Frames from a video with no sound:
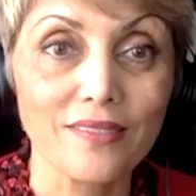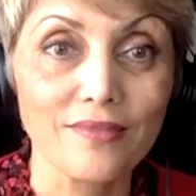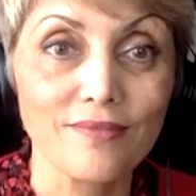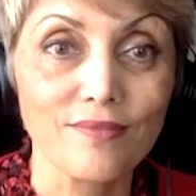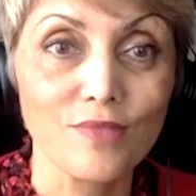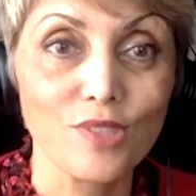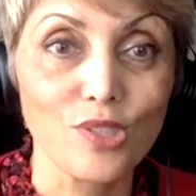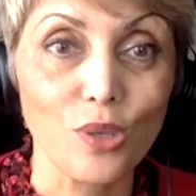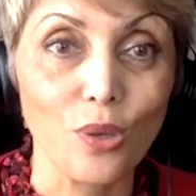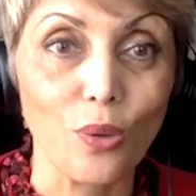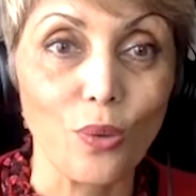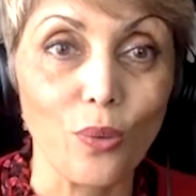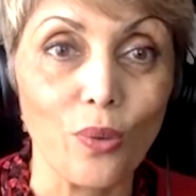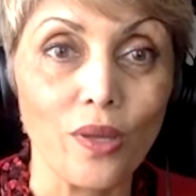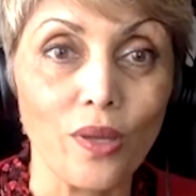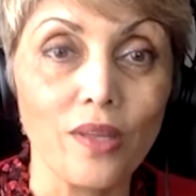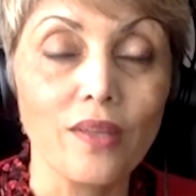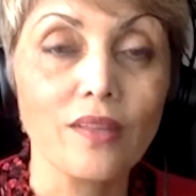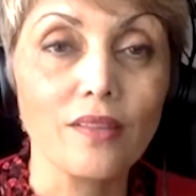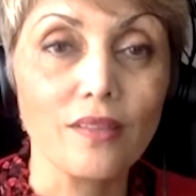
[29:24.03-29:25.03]
So
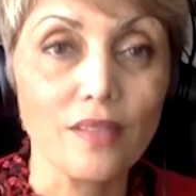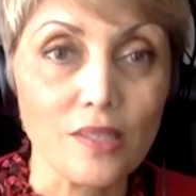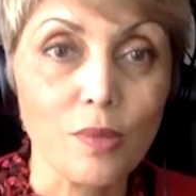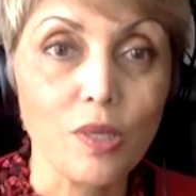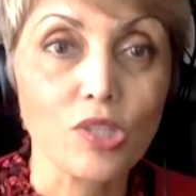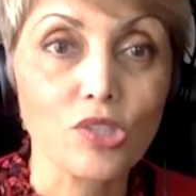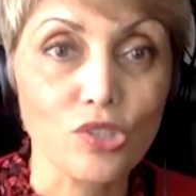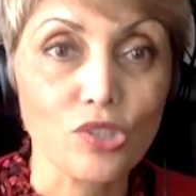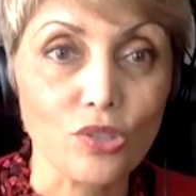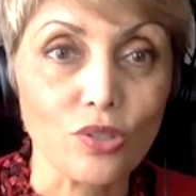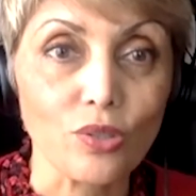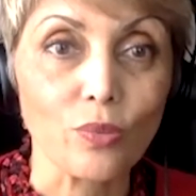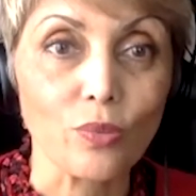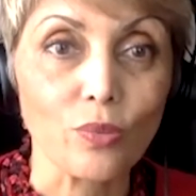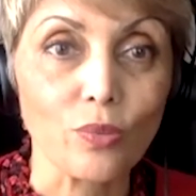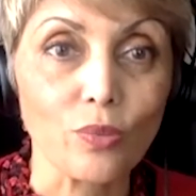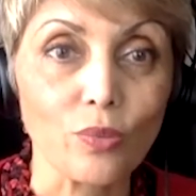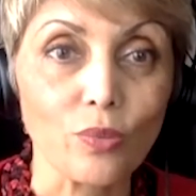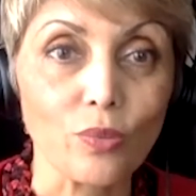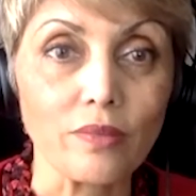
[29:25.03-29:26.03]
let's make sure
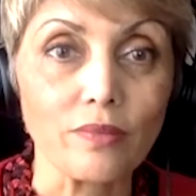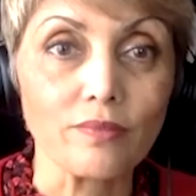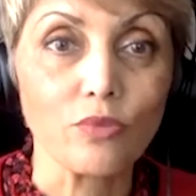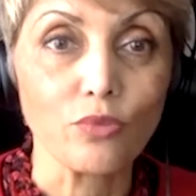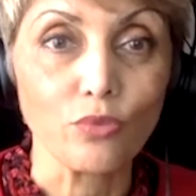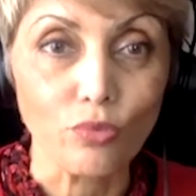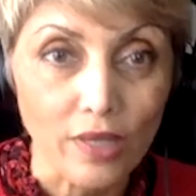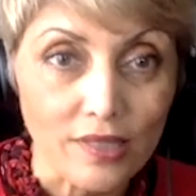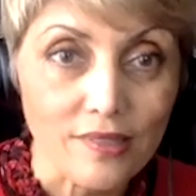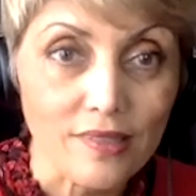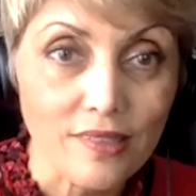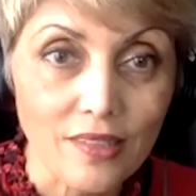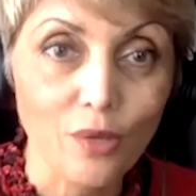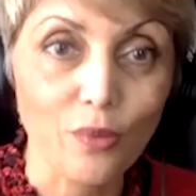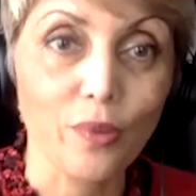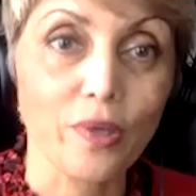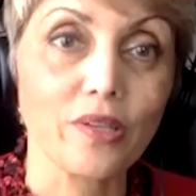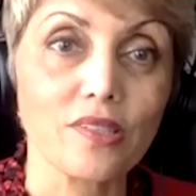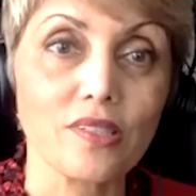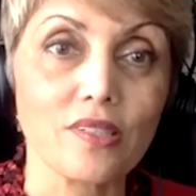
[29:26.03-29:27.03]
we're raising awareness
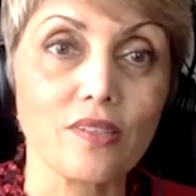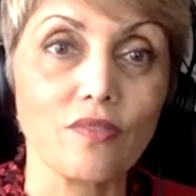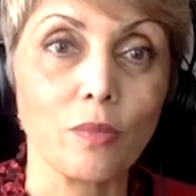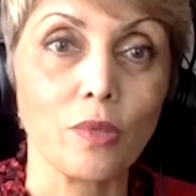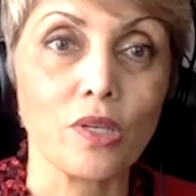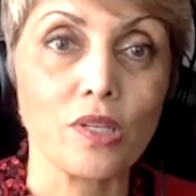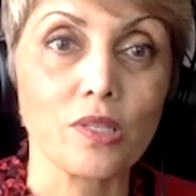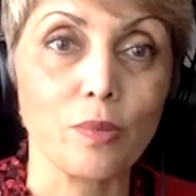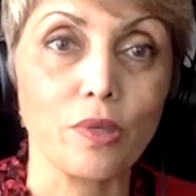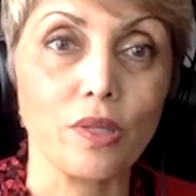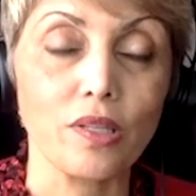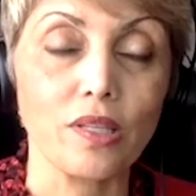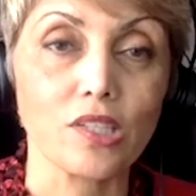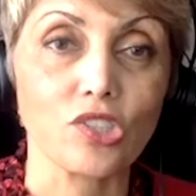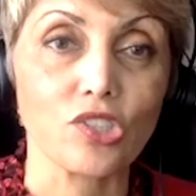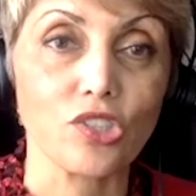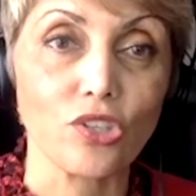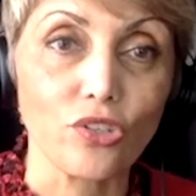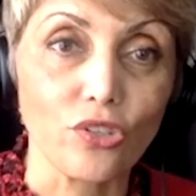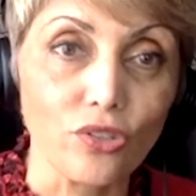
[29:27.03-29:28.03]
of the municipal election
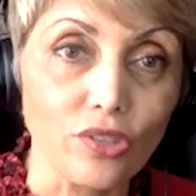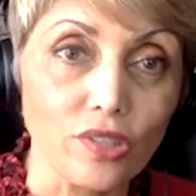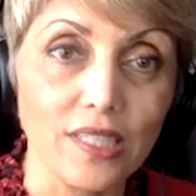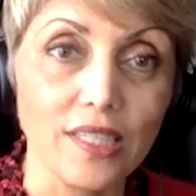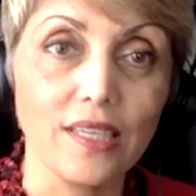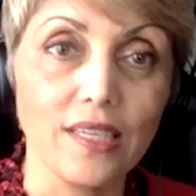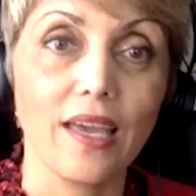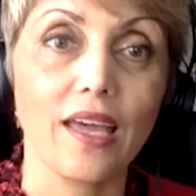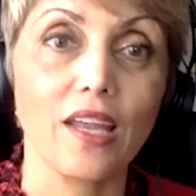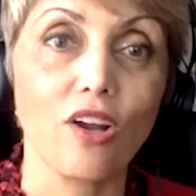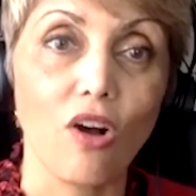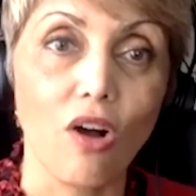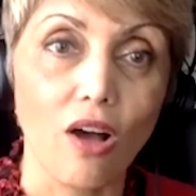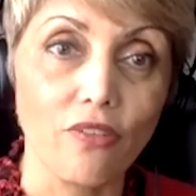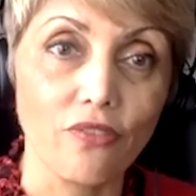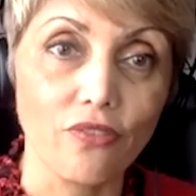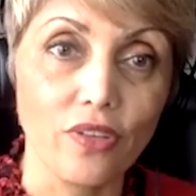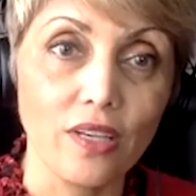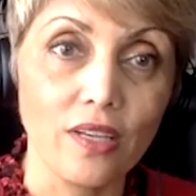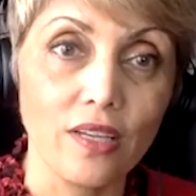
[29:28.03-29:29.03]
early and
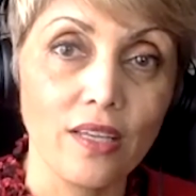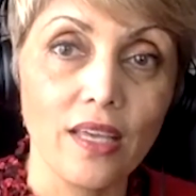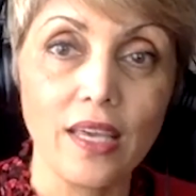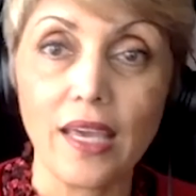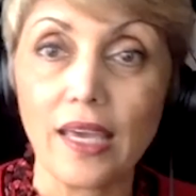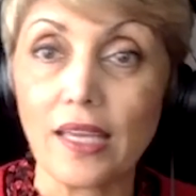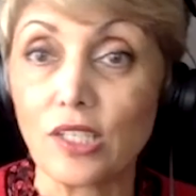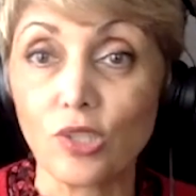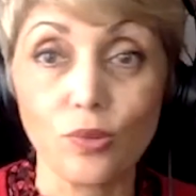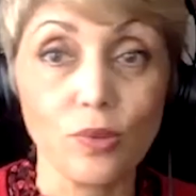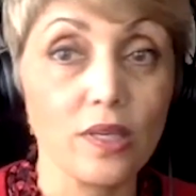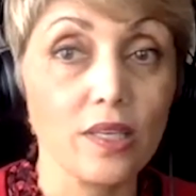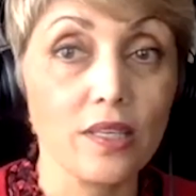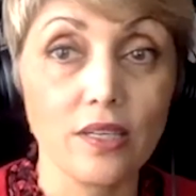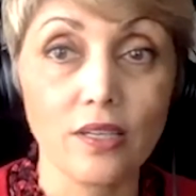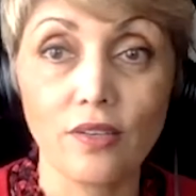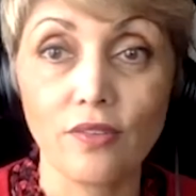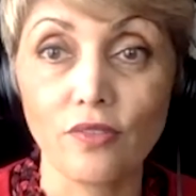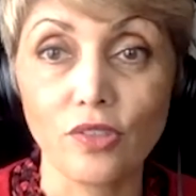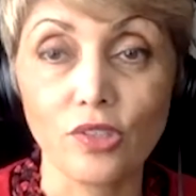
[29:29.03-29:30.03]
often and doing it in
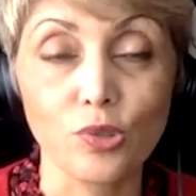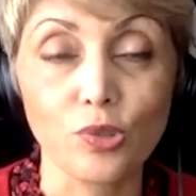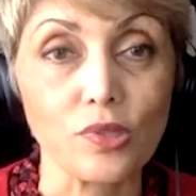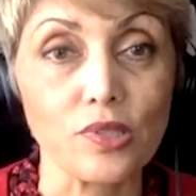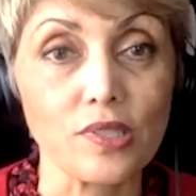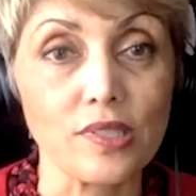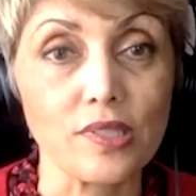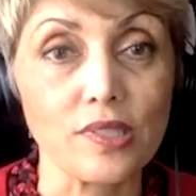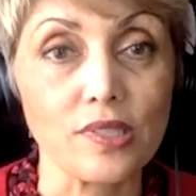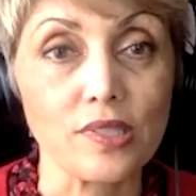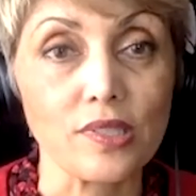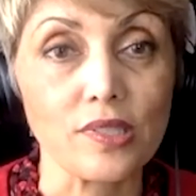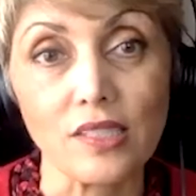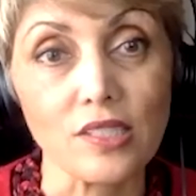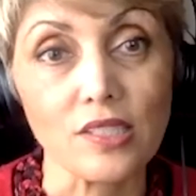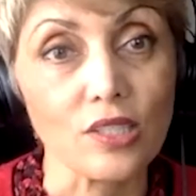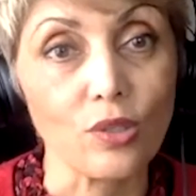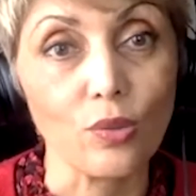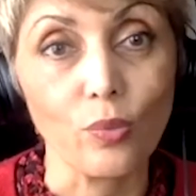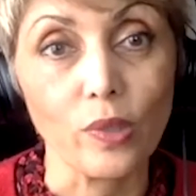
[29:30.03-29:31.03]
a virtual setting
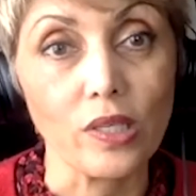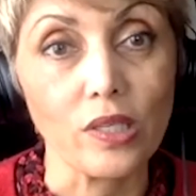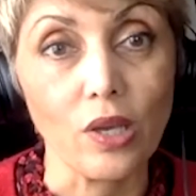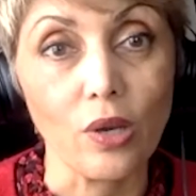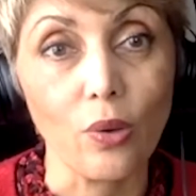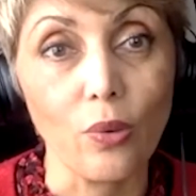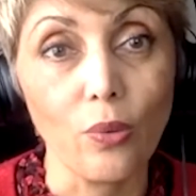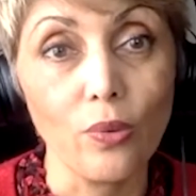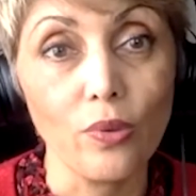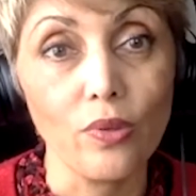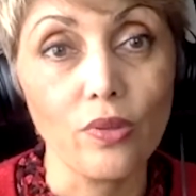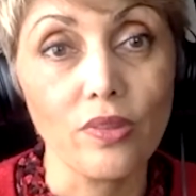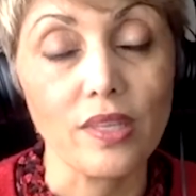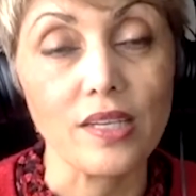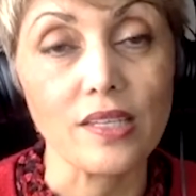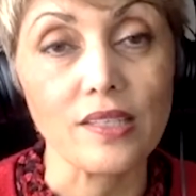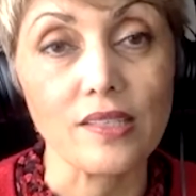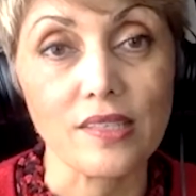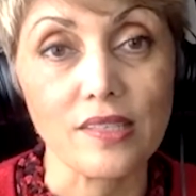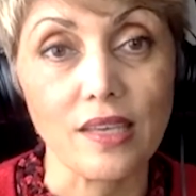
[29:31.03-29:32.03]
until we know
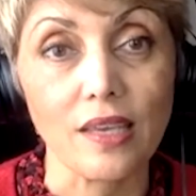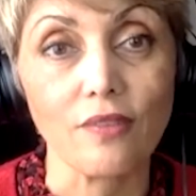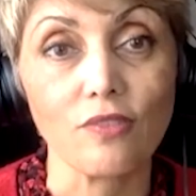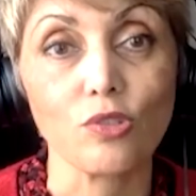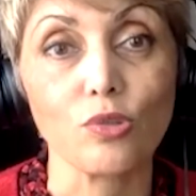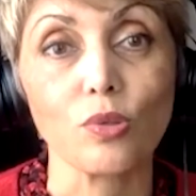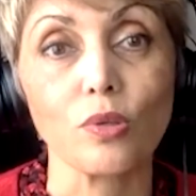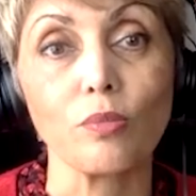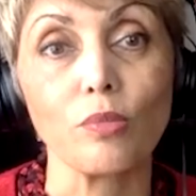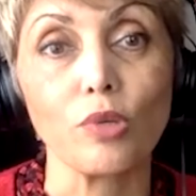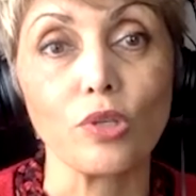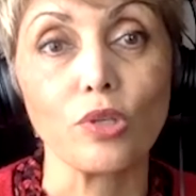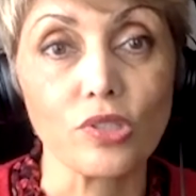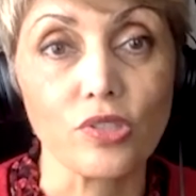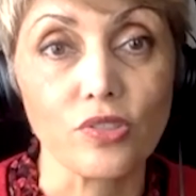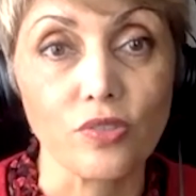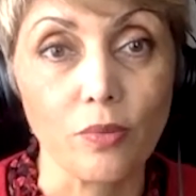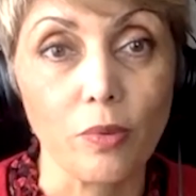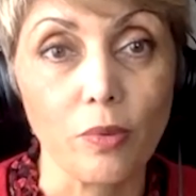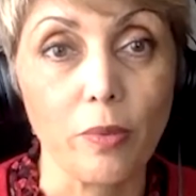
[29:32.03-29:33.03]
that it's safe to
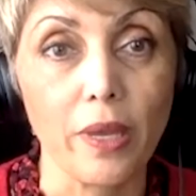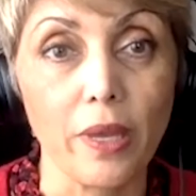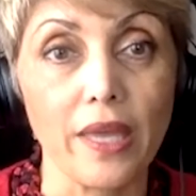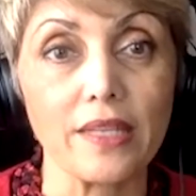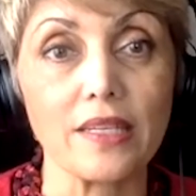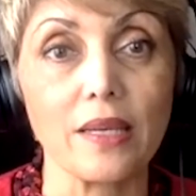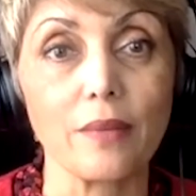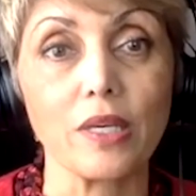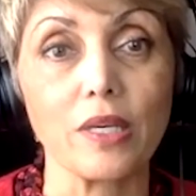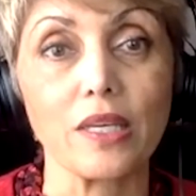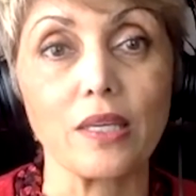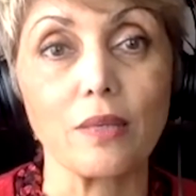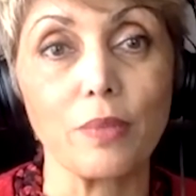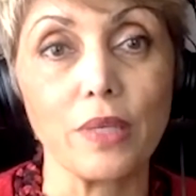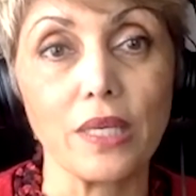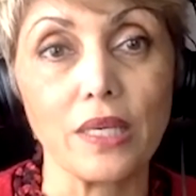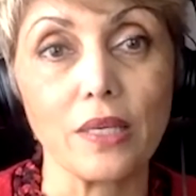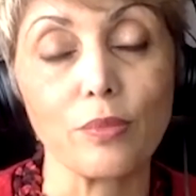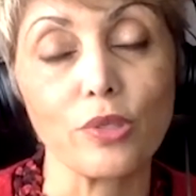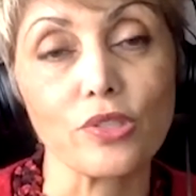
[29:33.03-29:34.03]
emerge from the pandemic and
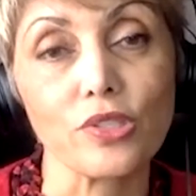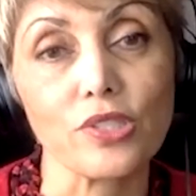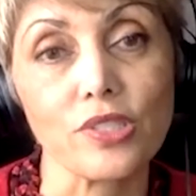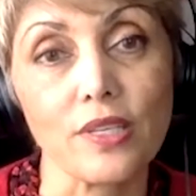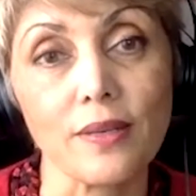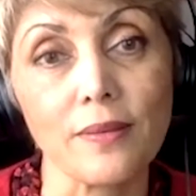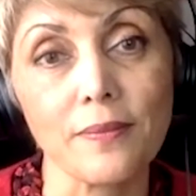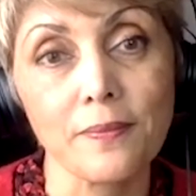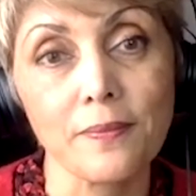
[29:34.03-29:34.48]
be in person.